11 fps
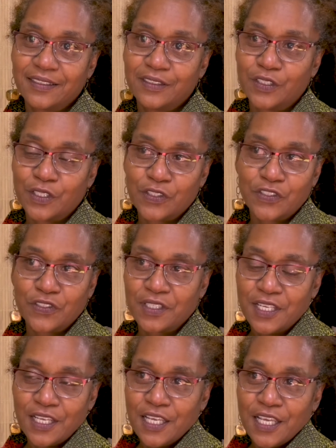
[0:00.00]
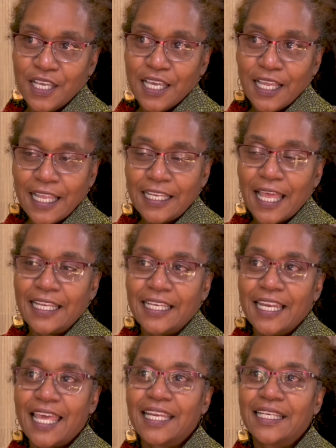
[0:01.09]
just
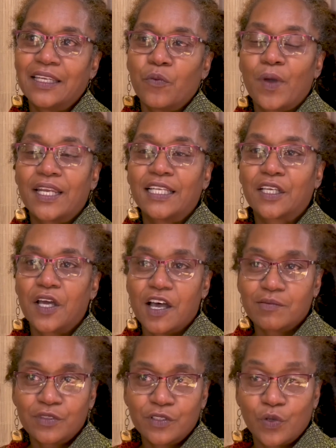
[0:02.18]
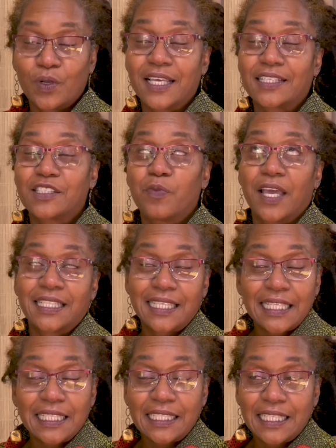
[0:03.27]
and let it, when it comes, don't expect
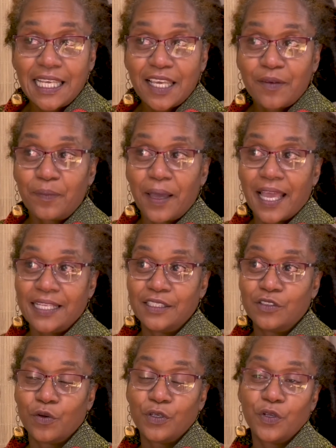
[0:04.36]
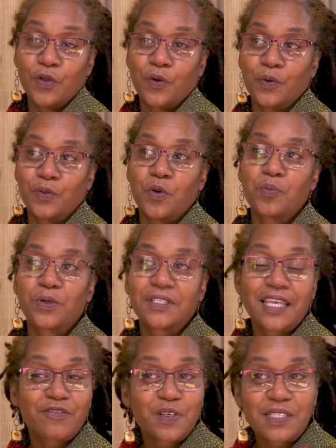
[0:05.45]
it, and don't
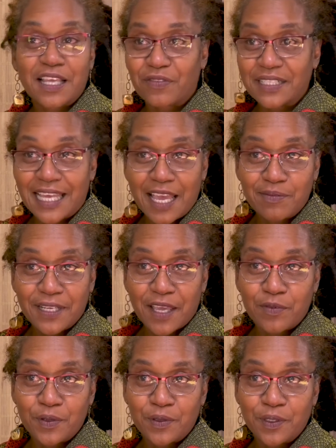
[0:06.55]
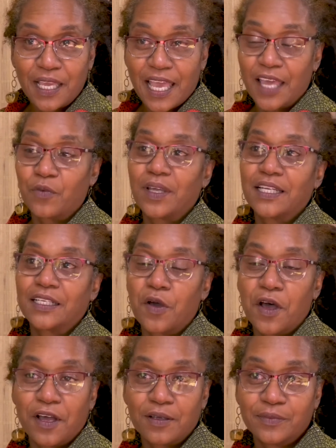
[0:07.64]
give yourself a timetable. And when it
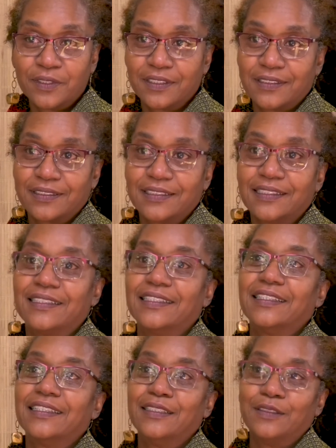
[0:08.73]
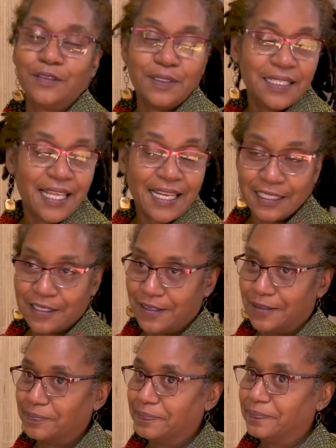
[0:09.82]
comes, let it
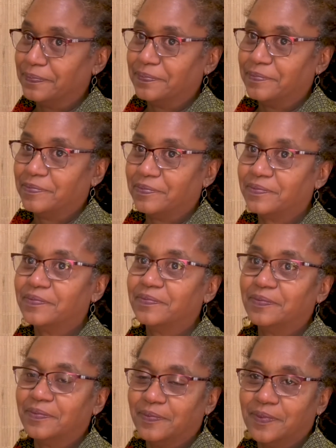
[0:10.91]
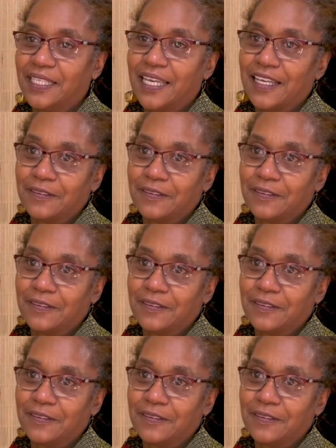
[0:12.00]
come. Yeah.